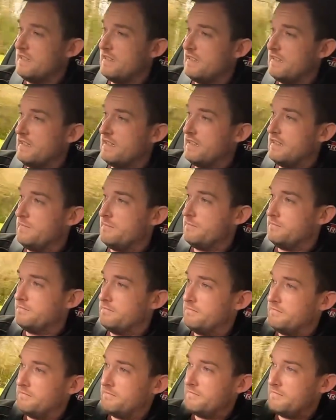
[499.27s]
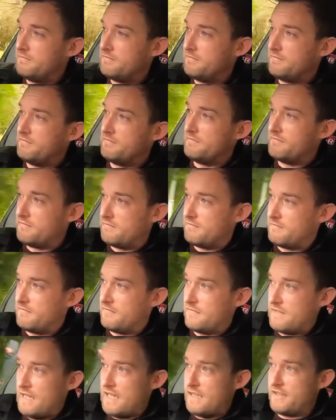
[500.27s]

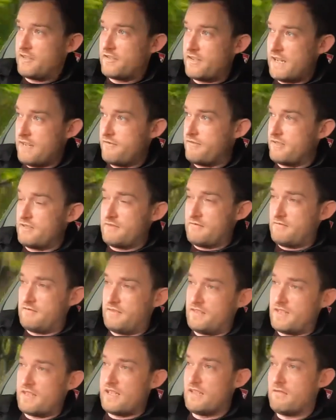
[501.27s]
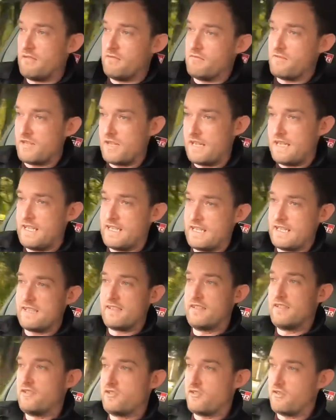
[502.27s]
I had to drive it to see what it was like. Is
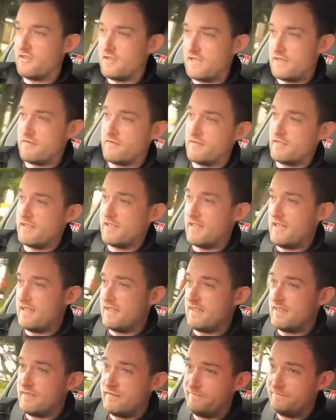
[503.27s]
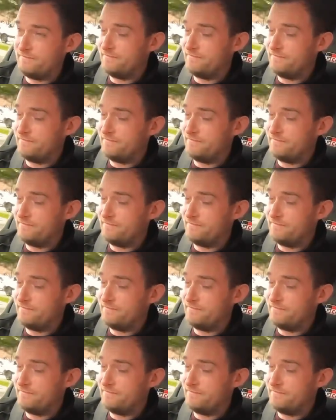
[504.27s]
it as good as everyone says?